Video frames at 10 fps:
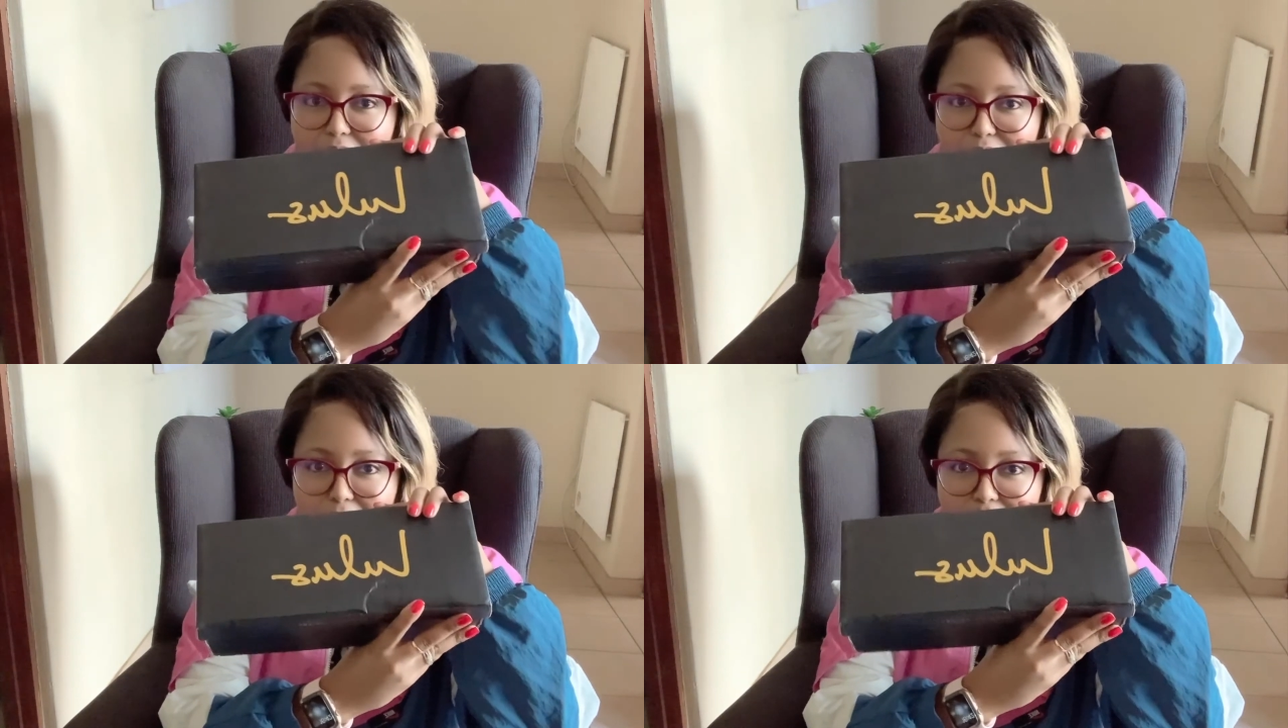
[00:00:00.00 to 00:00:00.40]

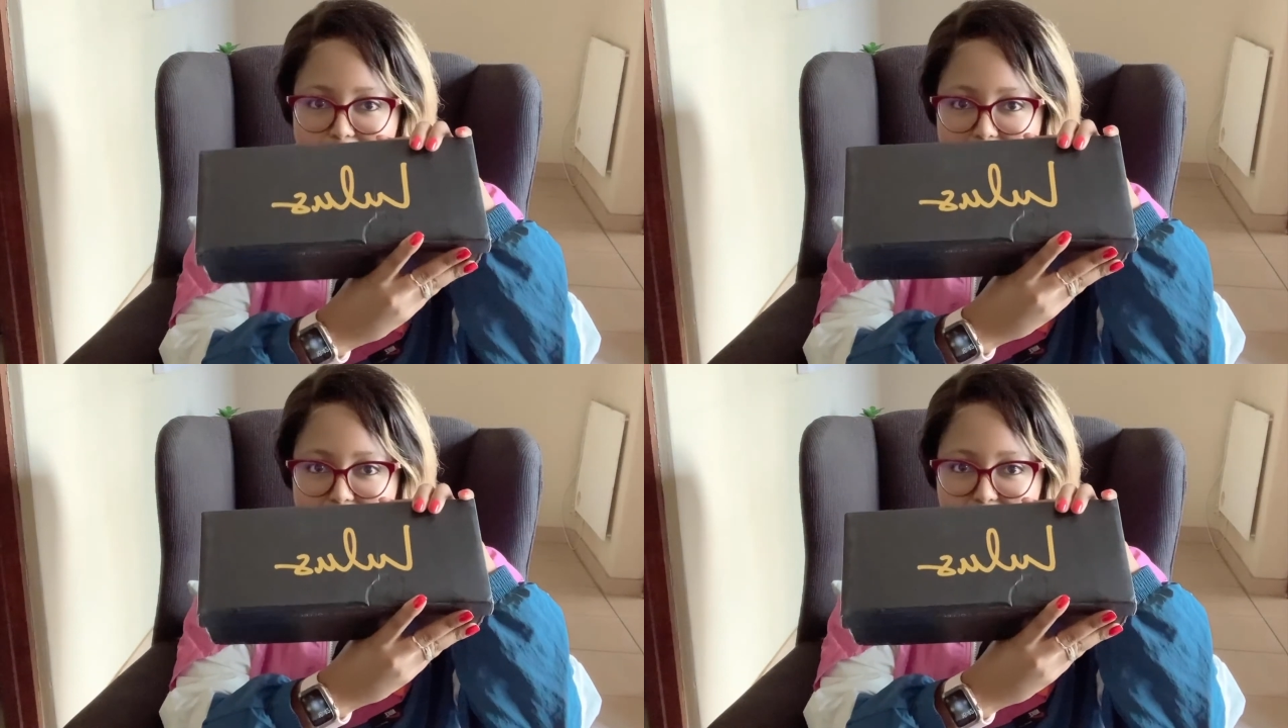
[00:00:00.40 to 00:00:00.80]
Not
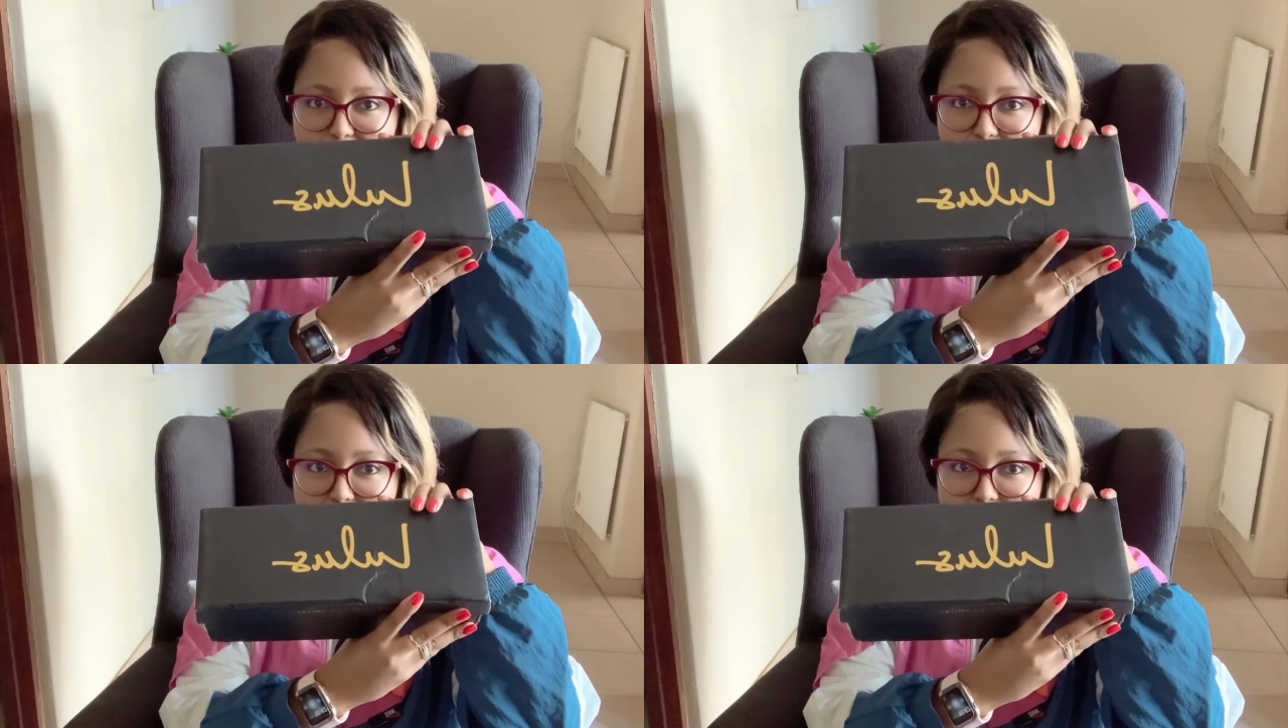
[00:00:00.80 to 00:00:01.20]
as
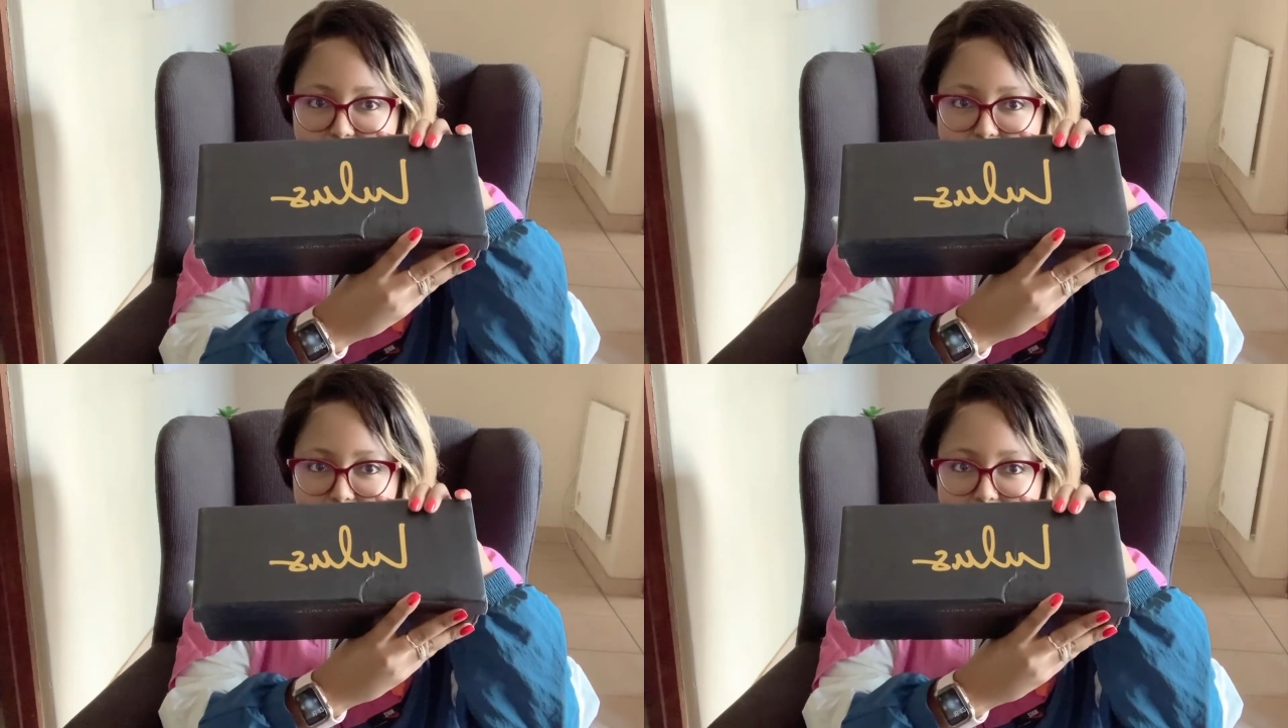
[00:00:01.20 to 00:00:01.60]

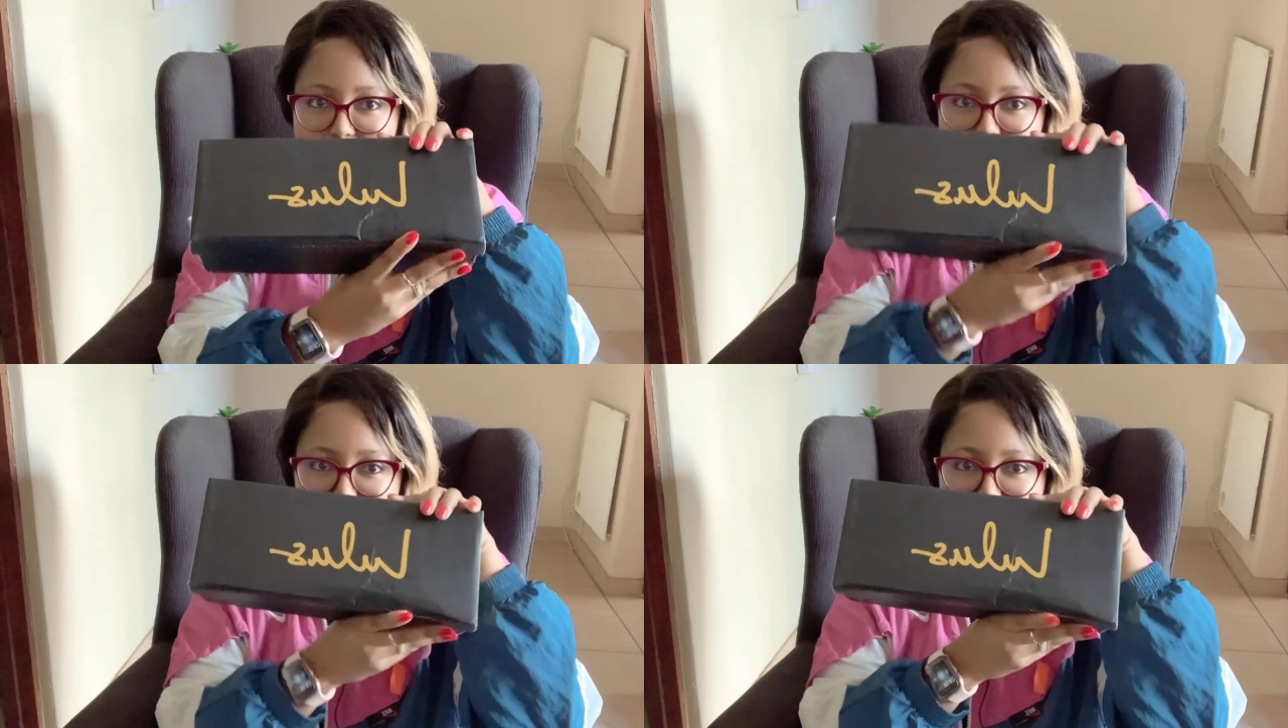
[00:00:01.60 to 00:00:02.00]
squashed
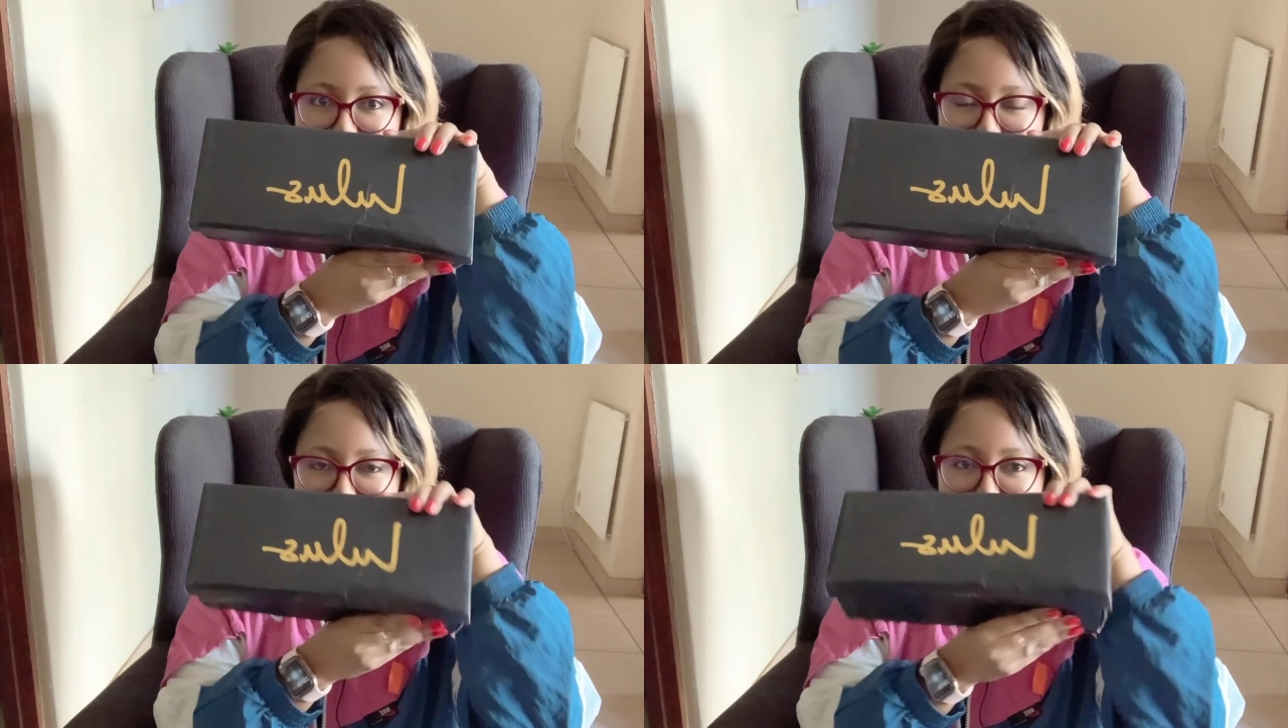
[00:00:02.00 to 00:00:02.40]

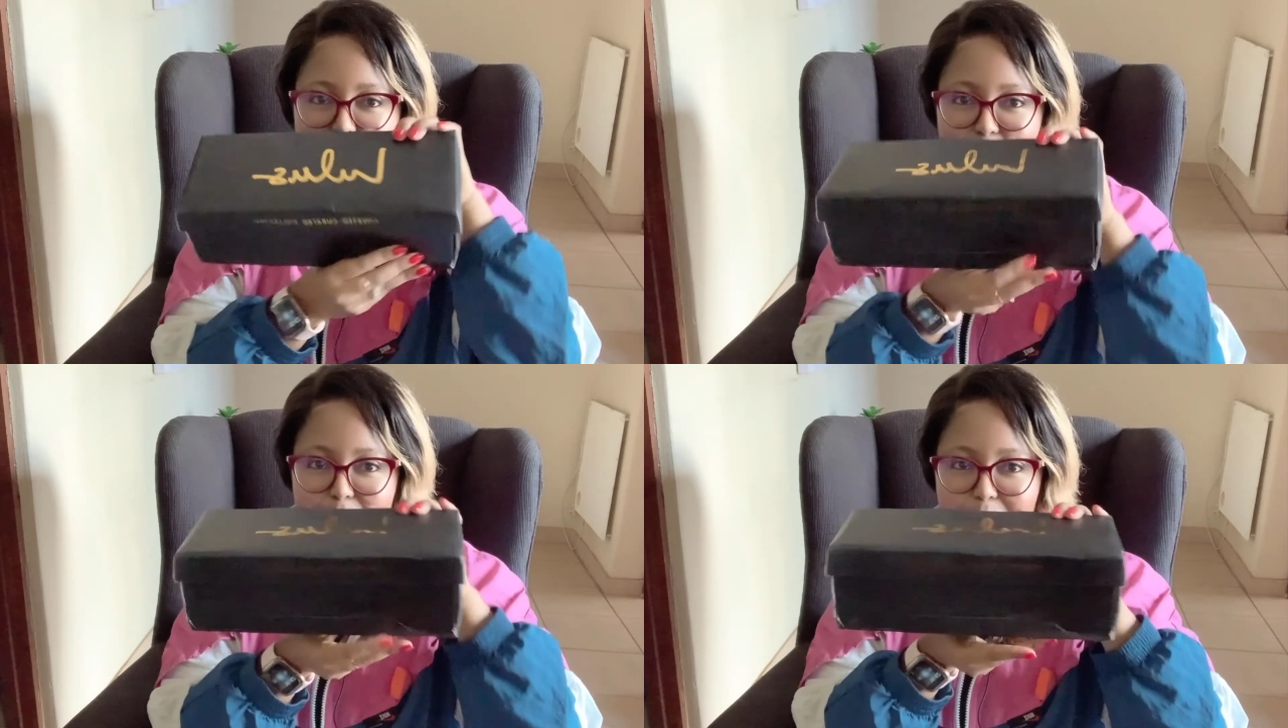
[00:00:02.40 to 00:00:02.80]
as the
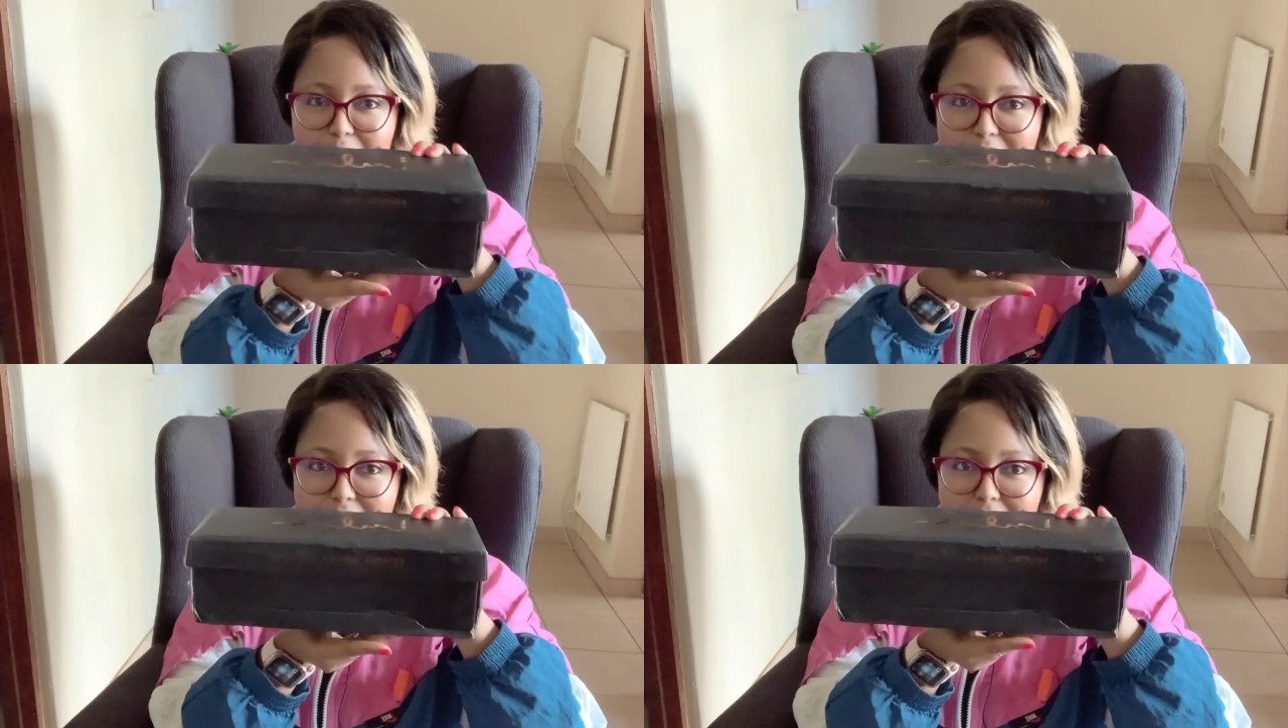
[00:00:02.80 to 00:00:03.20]
first one,